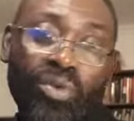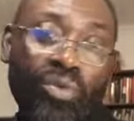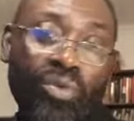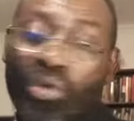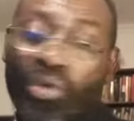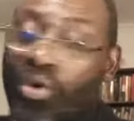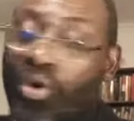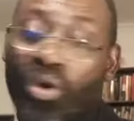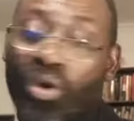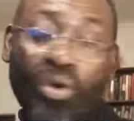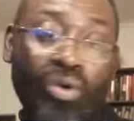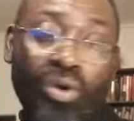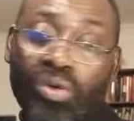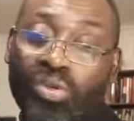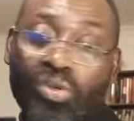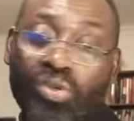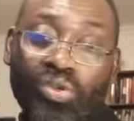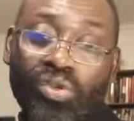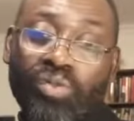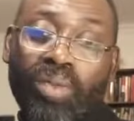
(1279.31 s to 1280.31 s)
We don't
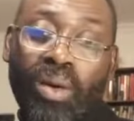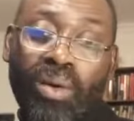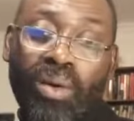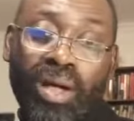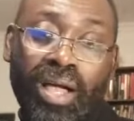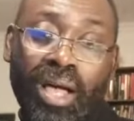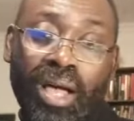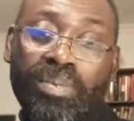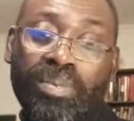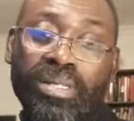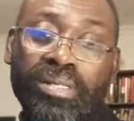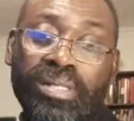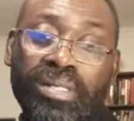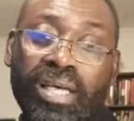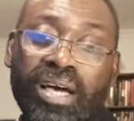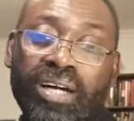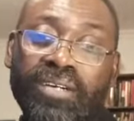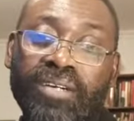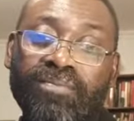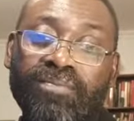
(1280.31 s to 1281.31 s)
consume our
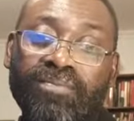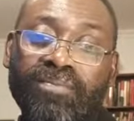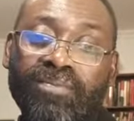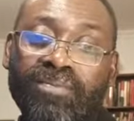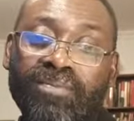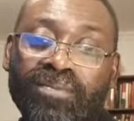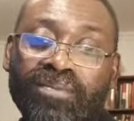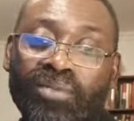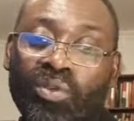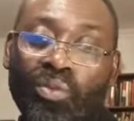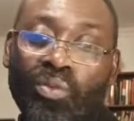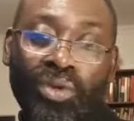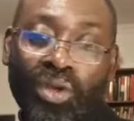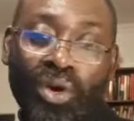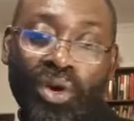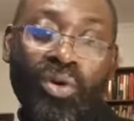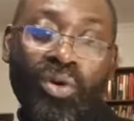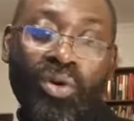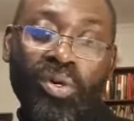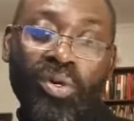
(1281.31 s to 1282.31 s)
capital. We
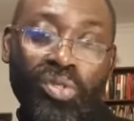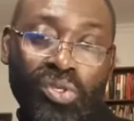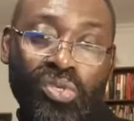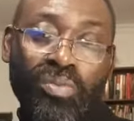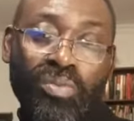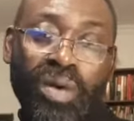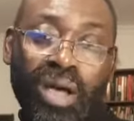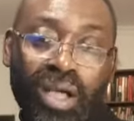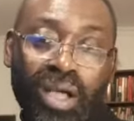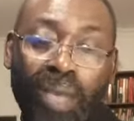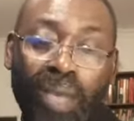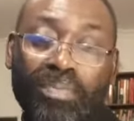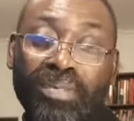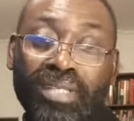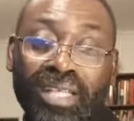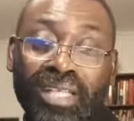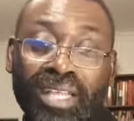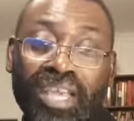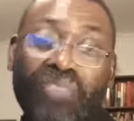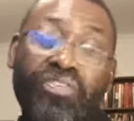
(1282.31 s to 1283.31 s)
don't consume our
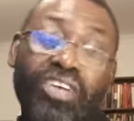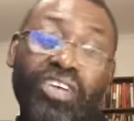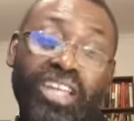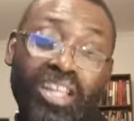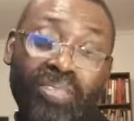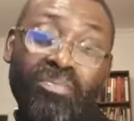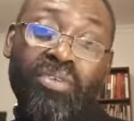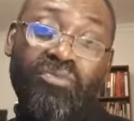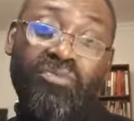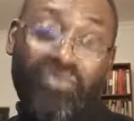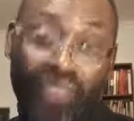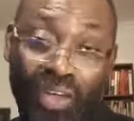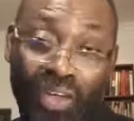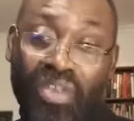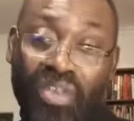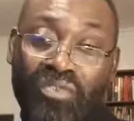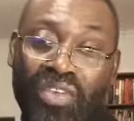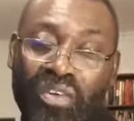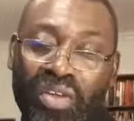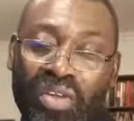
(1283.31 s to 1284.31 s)
capital. Therefore, be
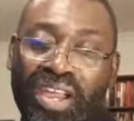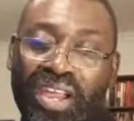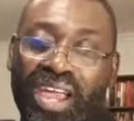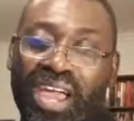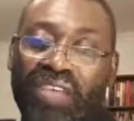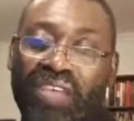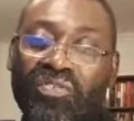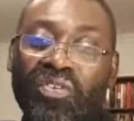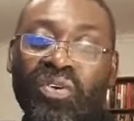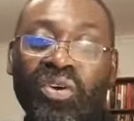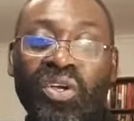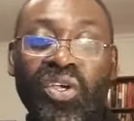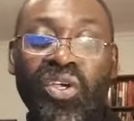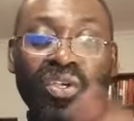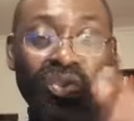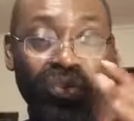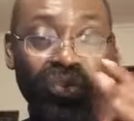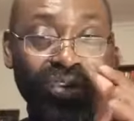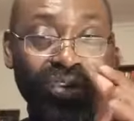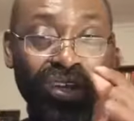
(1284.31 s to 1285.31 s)
very, very careful.
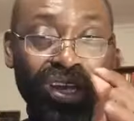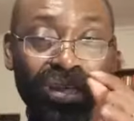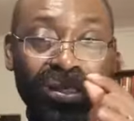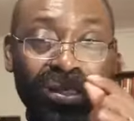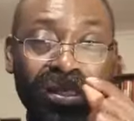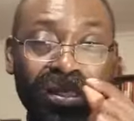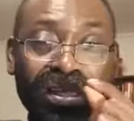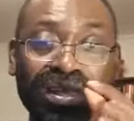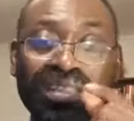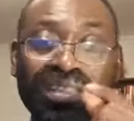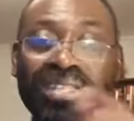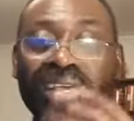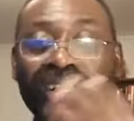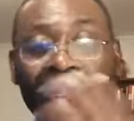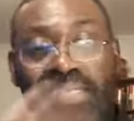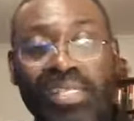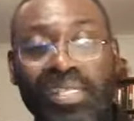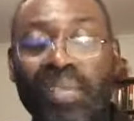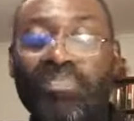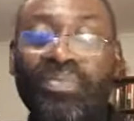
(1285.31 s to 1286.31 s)
Know the seed and
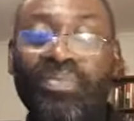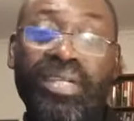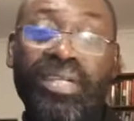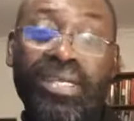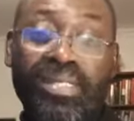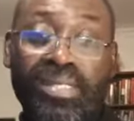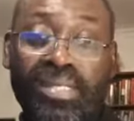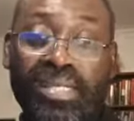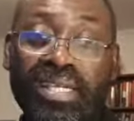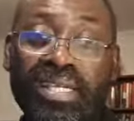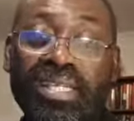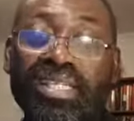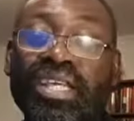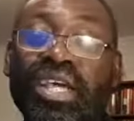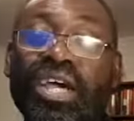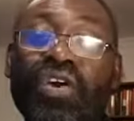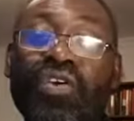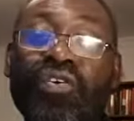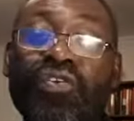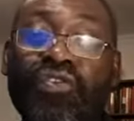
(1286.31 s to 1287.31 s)
separate the seed
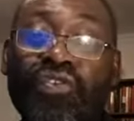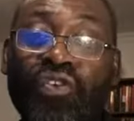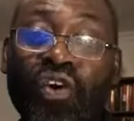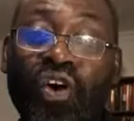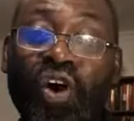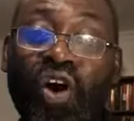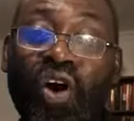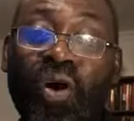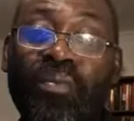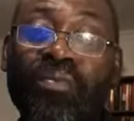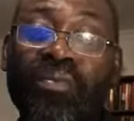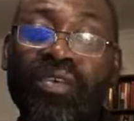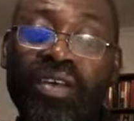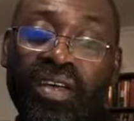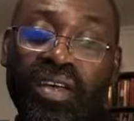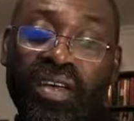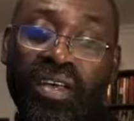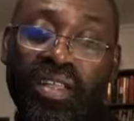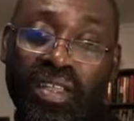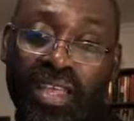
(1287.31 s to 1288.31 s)
from
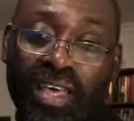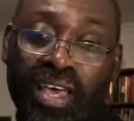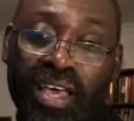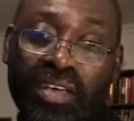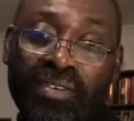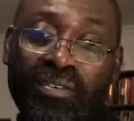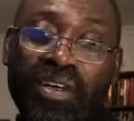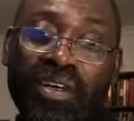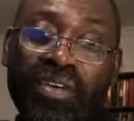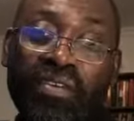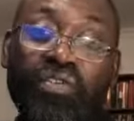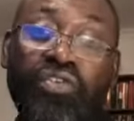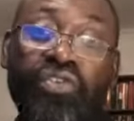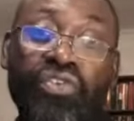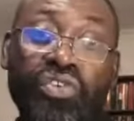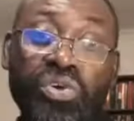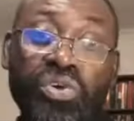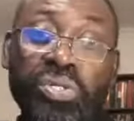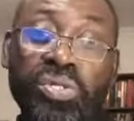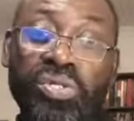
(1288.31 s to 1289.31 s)
the
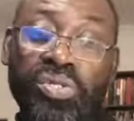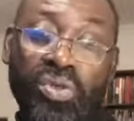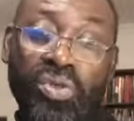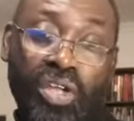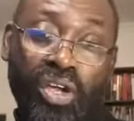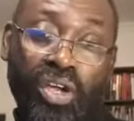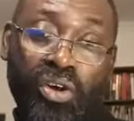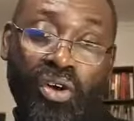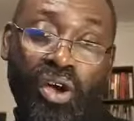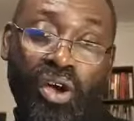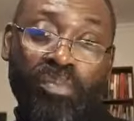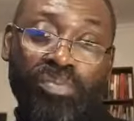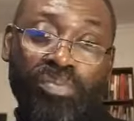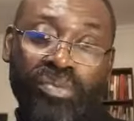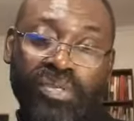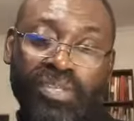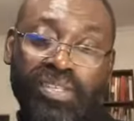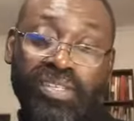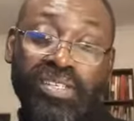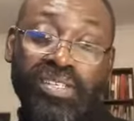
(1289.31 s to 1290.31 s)
fruits or the
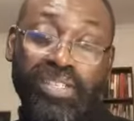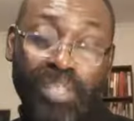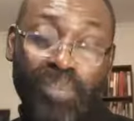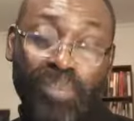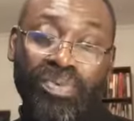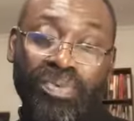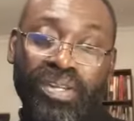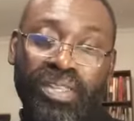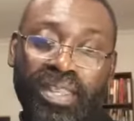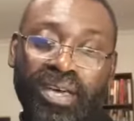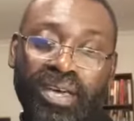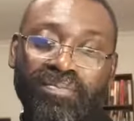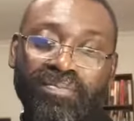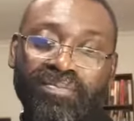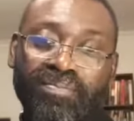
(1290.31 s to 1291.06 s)
crops. Separate them.